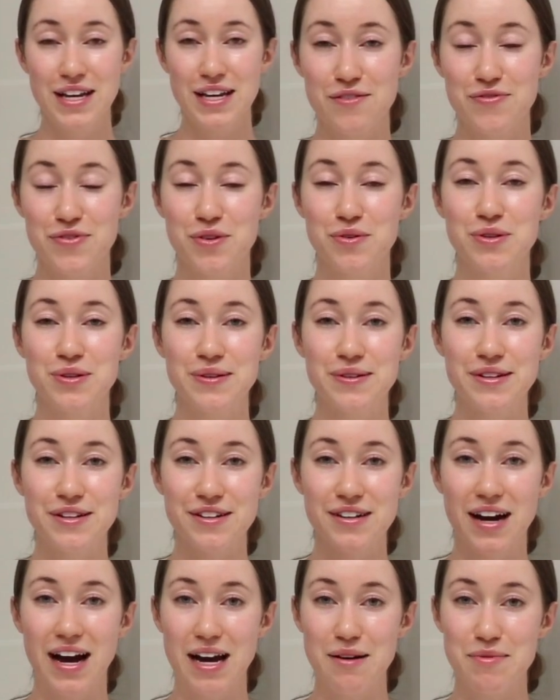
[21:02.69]
If you're new
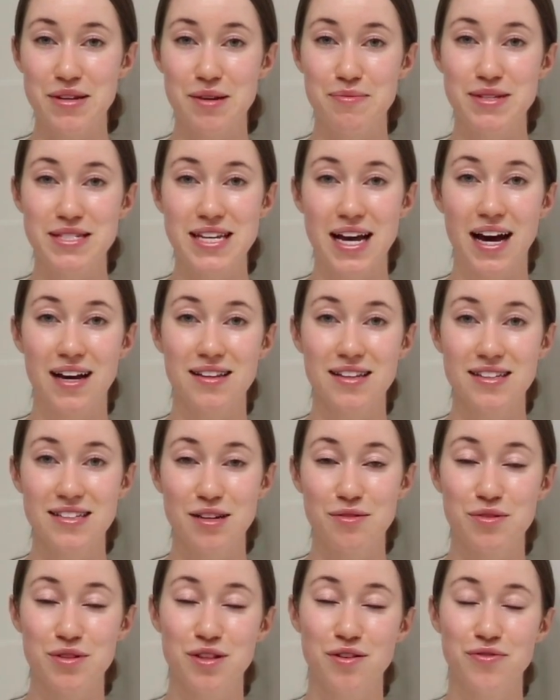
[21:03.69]
here, hi, my name is Allie, and
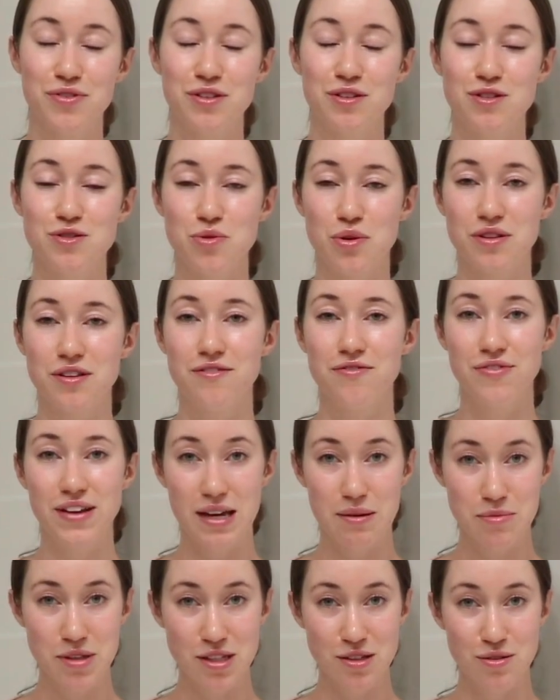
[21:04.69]
I would love for you to join the family.